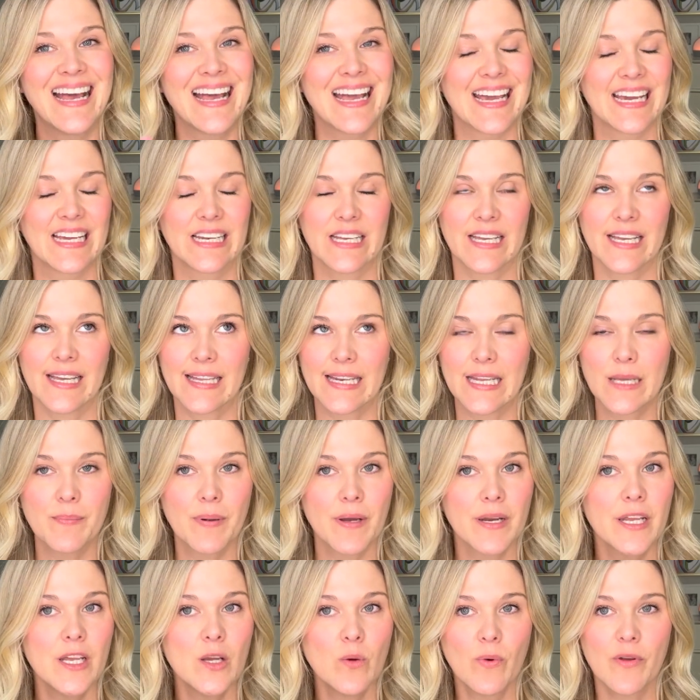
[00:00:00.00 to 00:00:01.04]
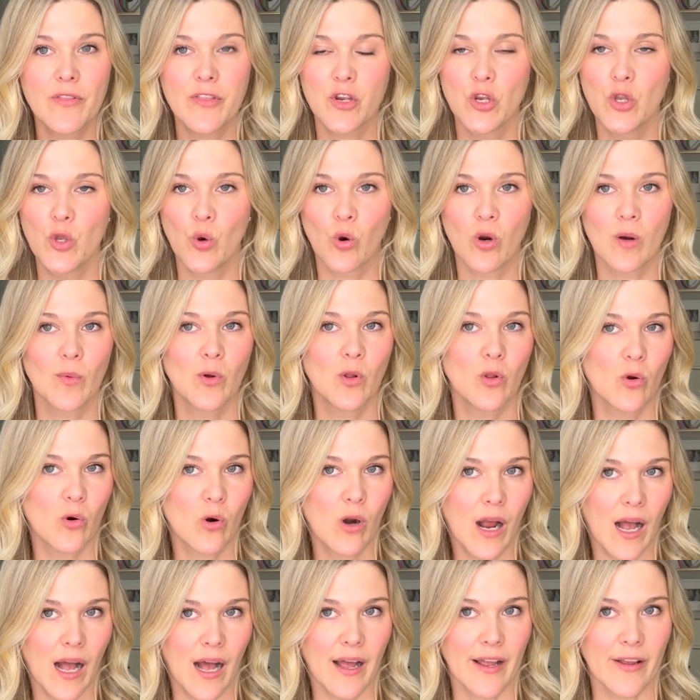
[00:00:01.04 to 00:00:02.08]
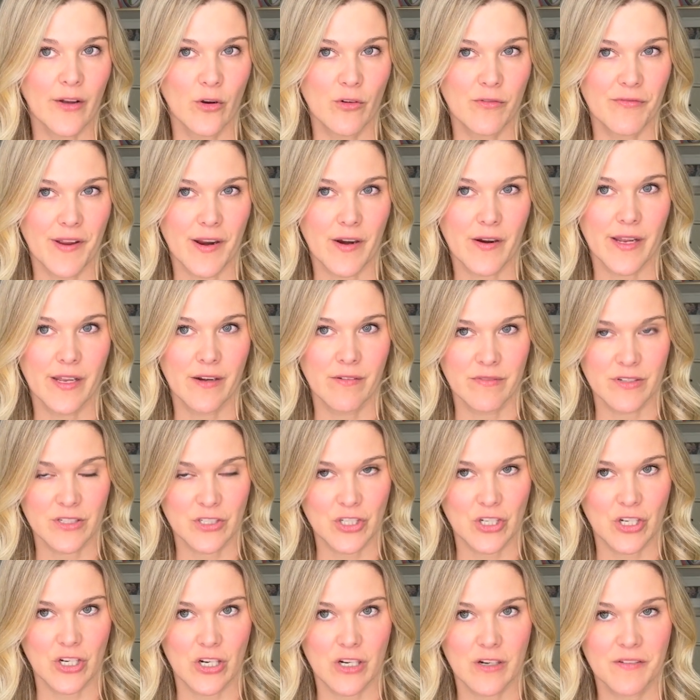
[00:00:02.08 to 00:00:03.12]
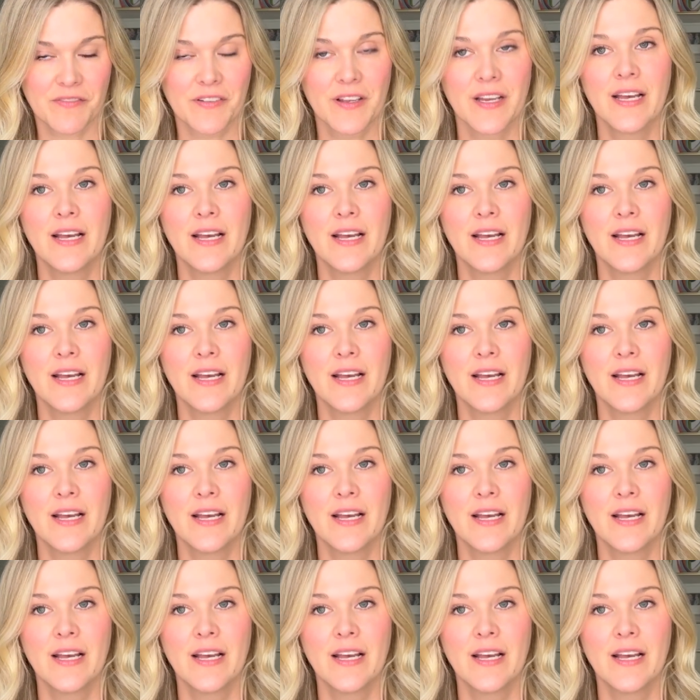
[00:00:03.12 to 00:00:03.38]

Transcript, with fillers: in anybody with normal or high ovarian reserve.